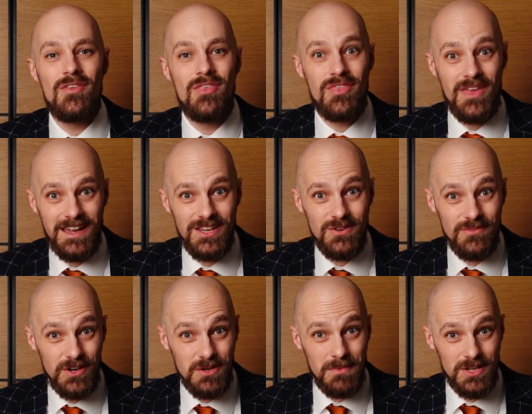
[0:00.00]
Thank you
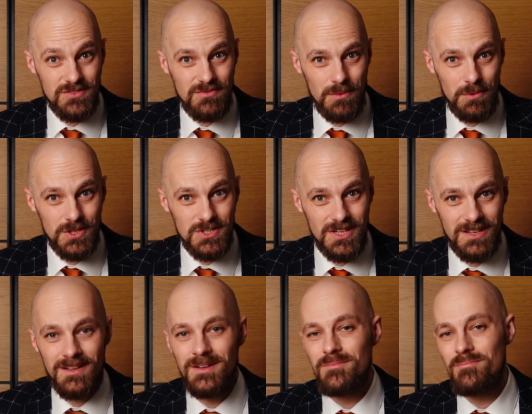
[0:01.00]
very much for
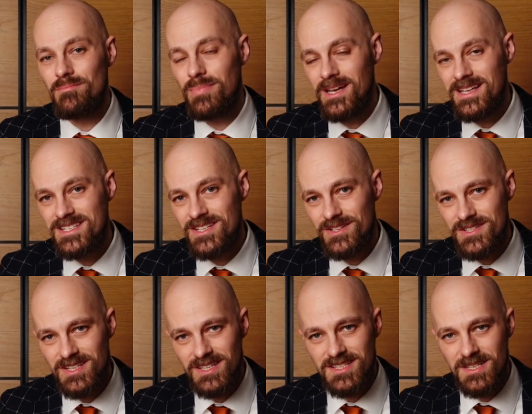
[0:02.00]
watching Please
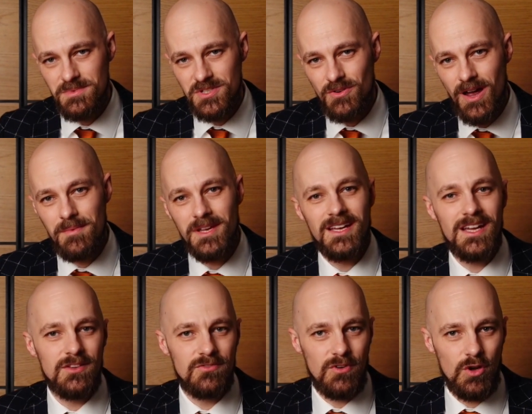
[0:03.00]
consider subscribing
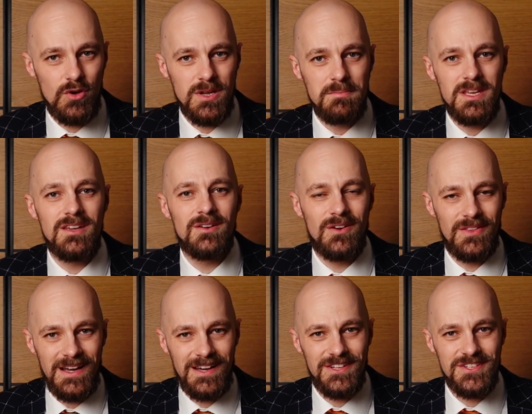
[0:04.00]
and following me on
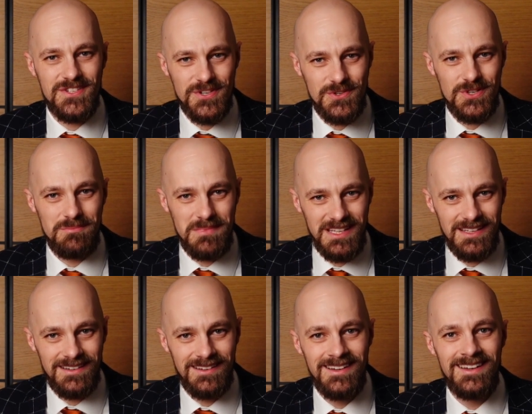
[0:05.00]
other social
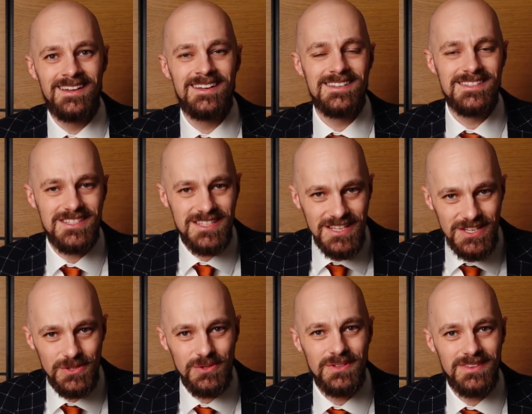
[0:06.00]
media. See
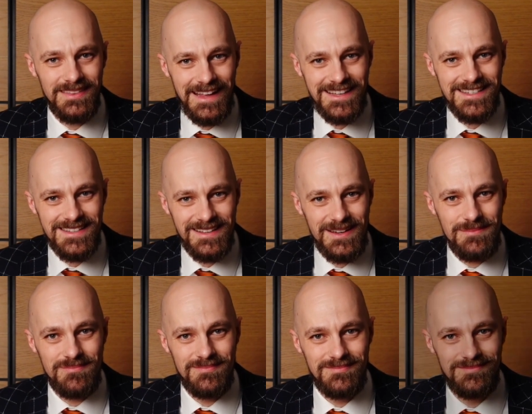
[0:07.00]
you next time.